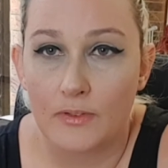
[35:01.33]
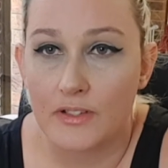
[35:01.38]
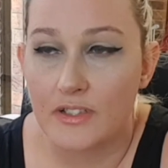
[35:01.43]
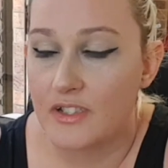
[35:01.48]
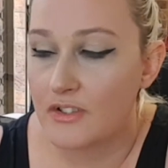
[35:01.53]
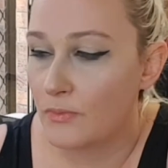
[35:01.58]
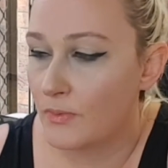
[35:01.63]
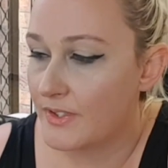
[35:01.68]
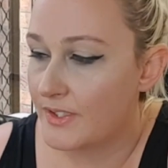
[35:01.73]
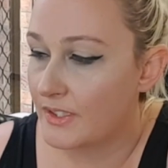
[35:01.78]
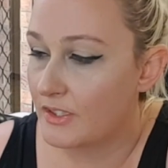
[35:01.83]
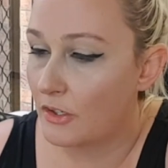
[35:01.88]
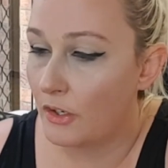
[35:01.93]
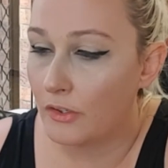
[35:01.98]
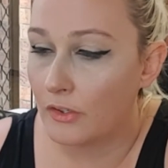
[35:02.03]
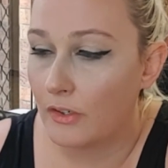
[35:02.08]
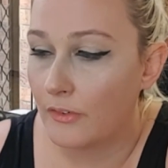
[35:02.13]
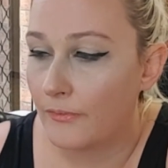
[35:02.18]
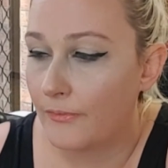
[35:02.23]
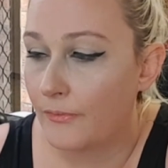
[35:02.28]
which was a
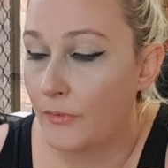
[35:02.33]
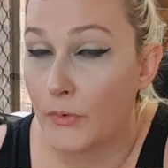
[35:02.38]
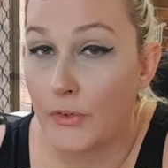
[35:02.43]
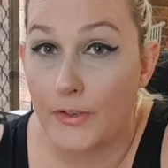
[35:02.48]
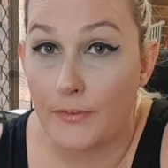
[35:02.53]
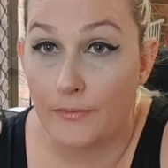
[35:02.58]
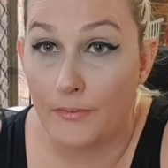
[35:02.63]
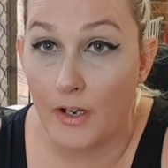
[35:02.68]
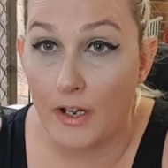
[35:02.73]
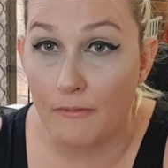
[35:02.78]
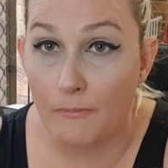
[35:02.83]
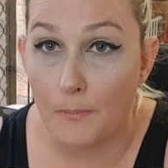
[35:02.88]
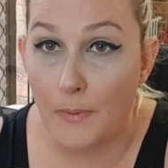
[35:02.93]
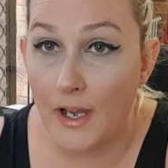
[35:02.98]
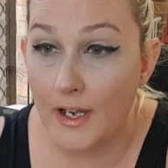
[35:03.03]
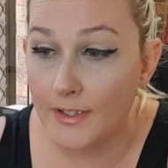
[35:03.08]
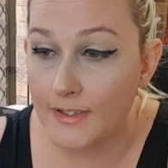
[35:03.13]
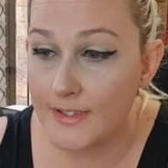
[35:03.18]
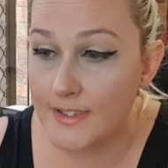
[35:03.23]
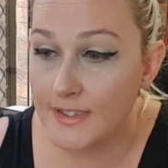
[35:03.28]
total of 45
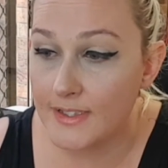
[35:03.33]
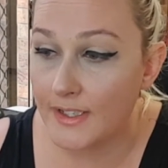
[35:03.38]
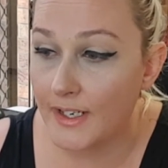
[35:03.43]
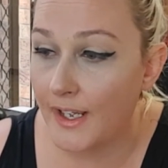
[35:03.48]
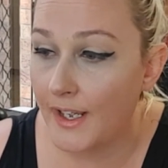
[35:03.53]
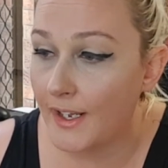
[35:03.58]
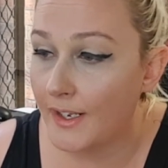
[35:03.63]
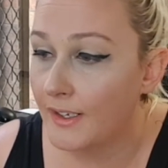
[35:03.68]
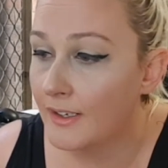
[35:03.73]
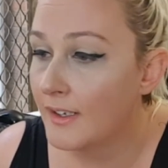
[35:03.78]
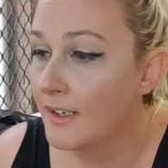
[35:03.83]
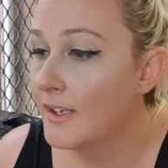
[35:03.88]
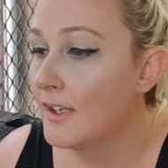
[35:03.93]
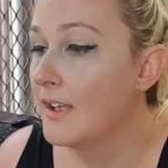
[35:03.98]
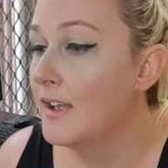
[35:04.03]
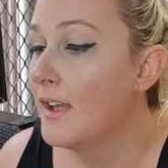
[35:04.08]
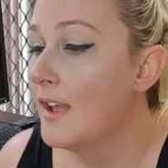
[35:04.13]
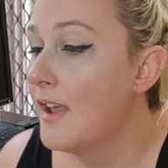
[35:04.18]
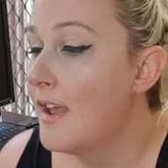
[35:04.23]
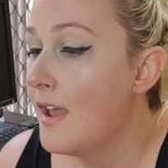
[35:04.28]
bucks today.
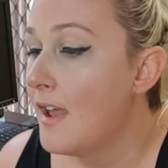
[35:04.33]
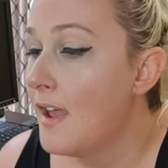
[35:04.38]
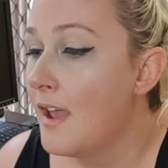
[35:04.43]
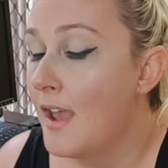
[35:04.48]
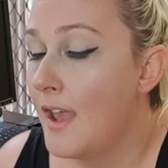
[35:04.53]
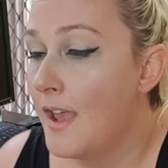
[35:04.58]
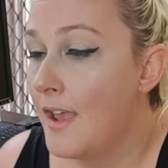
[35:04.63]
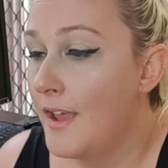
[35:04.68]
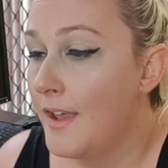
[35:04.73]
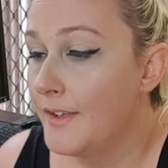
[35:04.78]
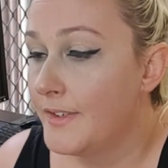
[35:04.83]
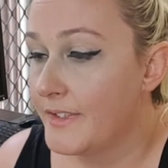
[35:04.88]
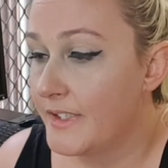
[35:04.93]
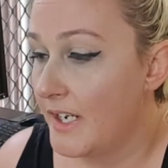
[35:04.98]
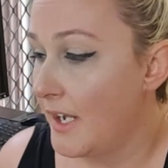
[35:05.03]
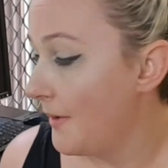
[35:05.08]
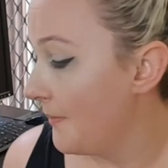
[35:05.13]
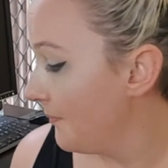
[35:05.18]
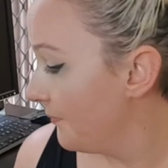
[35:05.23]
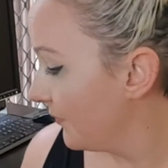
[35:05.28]
And
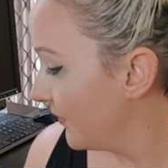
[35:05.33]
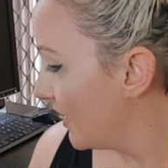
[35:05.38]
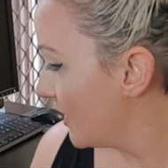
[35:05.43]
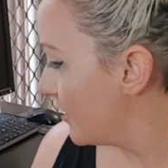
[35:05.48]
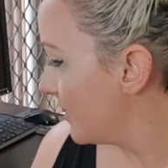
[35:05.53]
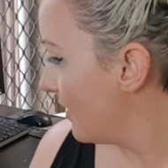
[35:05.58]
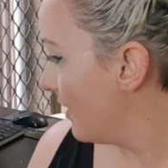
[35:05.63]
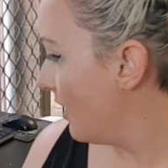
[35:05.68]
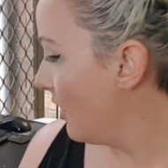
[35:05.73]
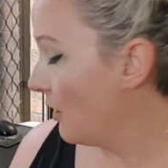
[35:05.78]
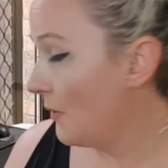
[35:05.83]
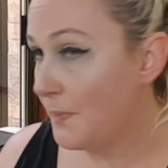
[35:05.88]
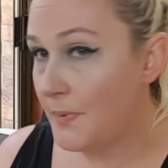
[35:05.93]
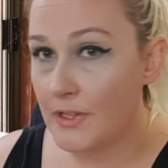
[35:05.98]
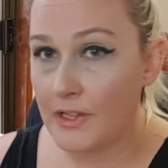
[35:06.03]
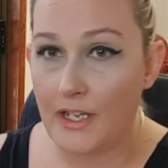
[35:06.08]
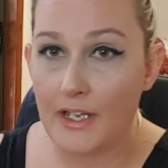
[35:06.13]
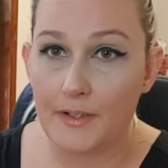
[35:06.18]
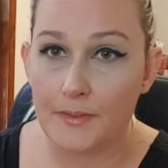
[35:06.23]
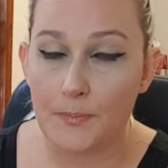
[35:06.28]
yeah, so I hope
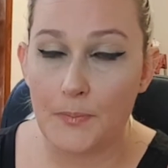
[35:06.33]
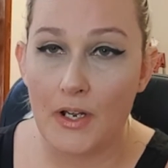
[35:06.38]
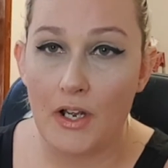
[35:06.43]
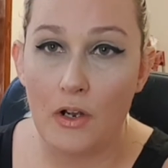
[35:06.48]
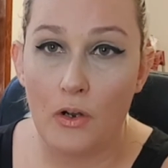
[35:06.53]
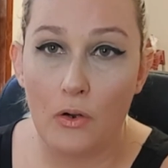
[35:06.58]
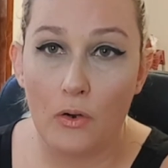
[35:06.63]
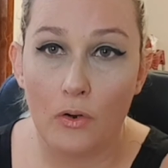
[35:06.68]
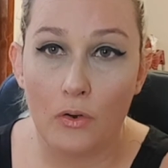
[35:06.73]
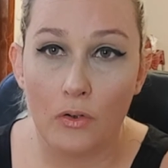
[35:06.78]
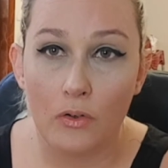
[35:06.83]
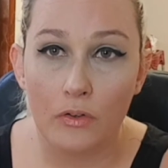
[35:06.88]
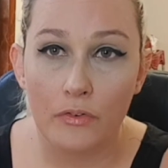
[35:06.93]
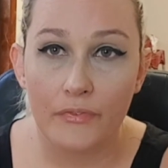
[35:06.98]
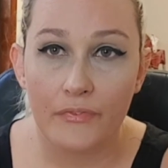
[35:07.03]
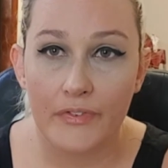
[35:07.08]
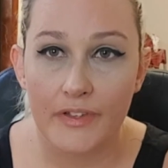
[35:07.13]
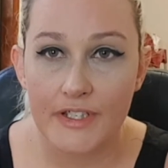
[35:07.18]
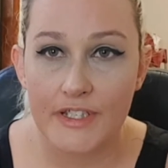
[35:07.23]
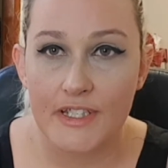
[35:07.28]
you liked my
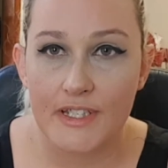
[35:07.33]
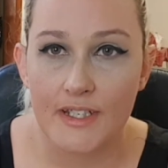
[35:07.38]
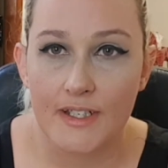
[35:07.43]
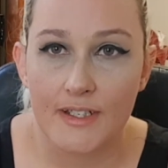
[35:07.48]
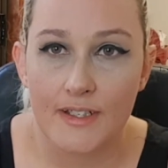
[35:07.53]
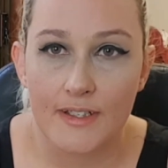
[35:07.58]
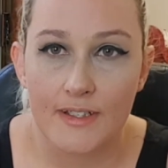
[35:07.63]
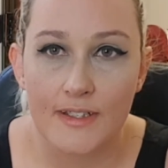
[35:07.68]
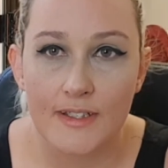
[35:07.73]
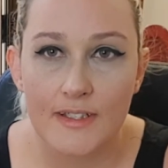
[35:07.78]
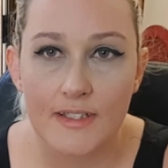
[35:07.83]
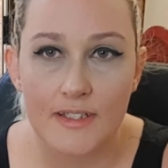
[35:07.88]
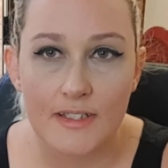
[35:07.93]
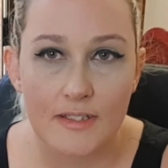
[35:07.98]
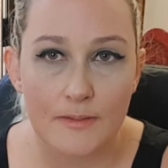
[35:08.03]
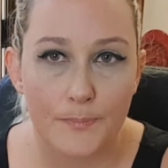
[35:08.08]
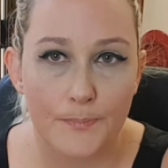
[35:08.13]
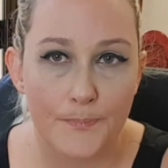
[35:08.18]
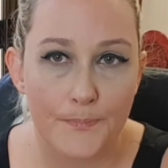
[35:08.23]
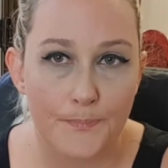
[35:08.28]
haul. This is
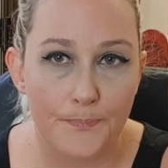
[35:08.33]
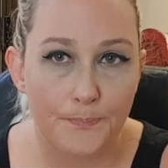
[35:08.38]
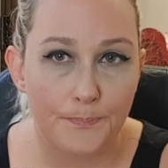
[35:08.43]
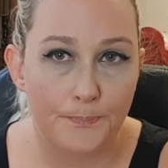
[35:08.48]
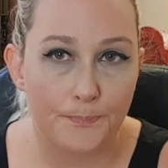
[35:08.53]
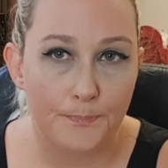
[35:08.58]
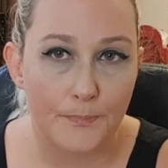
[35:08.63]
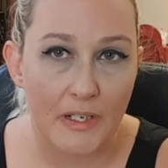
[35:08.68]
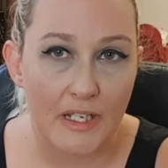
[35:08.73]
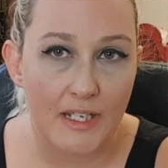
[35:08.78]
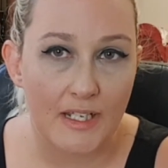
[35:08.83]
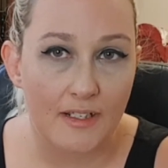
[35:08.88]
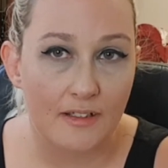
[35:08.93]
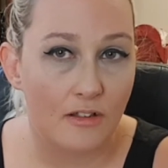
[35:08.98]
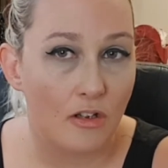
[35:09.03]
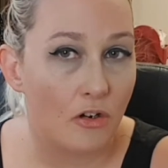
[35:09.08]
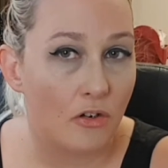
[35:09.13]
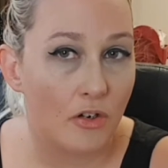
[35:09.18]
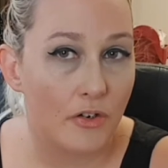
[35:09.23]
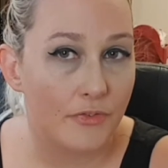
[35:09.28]

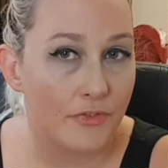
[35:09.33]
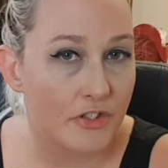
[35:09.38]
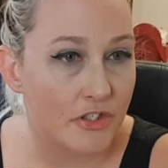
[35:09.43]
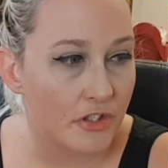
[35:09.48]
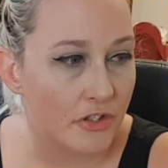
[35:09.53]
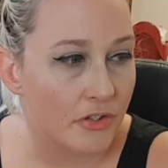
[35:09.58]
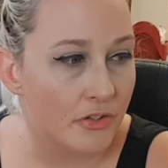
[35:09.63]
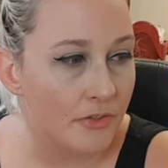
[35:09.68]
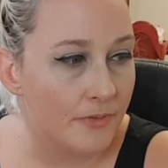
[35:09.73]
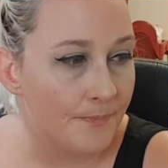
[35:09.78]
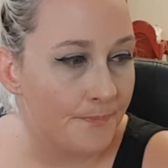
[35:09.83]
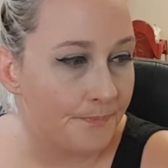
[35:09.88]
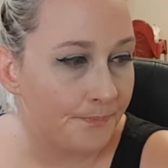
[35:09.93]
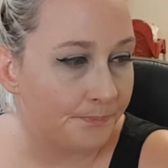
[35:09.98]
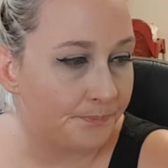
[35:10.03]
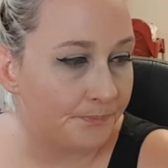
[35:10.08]
being long overdue,